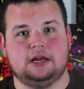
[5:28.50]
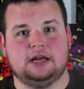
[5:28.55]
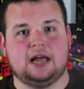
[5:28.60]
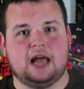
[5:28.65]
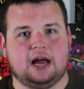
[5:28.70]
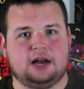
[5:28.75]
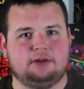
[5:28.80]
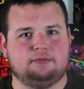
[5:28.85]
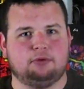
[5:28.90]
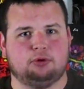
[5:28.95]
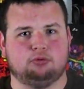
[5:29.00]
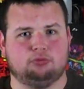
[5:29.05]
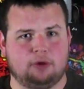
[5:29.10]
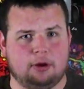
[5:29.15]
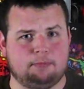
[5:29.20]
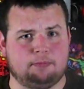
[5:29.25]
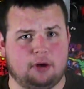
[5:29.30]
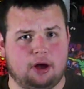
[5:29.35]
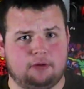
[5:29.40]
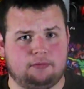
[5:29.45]
kind of a
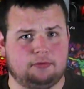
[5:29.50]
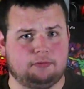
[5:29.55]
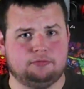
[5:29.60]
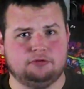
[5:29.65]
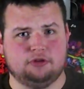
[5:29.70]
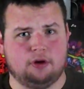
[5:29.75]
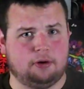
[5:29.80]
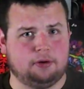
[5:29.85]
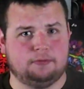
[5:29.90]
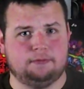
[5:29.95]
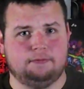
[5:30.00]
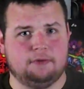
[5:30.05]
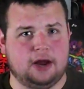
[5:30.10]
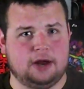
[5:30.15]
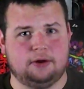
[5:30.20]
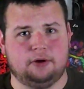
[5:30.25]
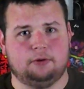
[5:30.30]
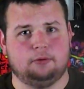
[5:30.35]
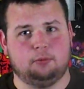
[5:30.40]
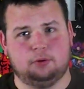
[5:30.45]
ripoff of Darth
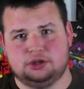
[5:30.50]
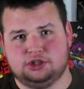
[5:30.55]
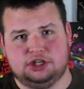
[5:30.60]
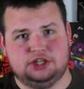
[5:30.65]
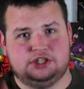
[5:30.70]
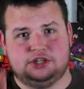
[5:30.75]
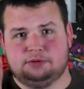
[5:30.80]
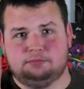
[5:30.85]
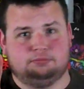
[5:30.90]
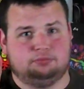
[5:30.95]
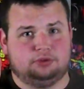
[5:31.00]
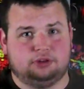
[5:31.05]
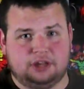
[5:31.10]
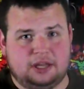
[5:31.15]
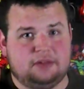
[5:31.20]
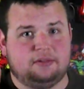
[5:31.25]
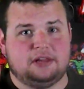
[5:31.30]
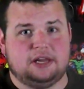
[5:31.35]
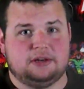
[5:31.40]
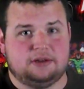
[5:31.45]
Vader, which he's
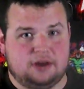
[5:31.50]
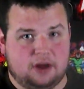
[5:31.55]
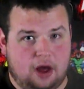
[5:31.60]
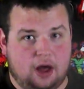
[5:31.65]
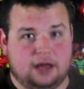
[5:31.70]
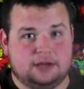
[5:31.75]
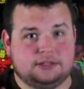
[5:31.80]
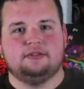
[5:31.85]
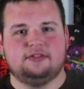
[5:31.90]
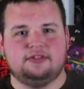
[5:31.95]
completely not.